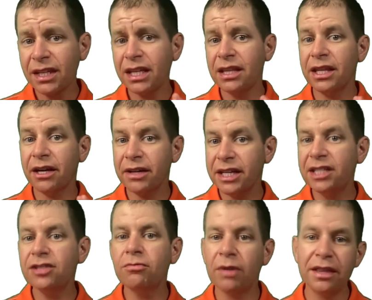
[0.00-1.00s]
There
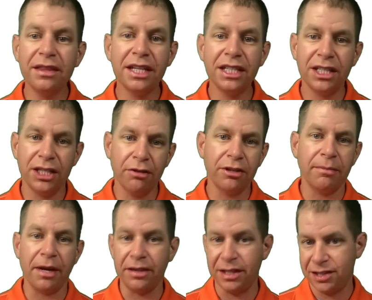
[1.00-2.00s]
is one thing to note
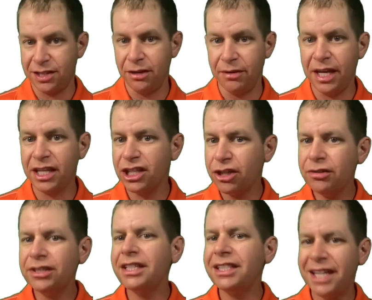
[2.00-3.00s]
about this though. It
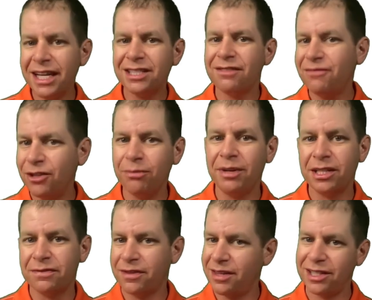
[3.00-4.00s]
usually takes a few weeks
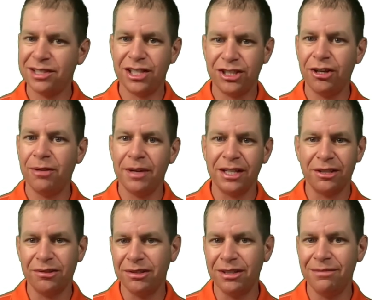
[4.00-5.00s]
for things to show up on
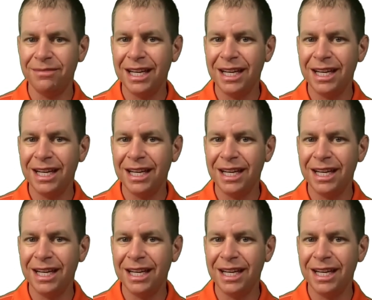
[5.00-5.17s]
Google.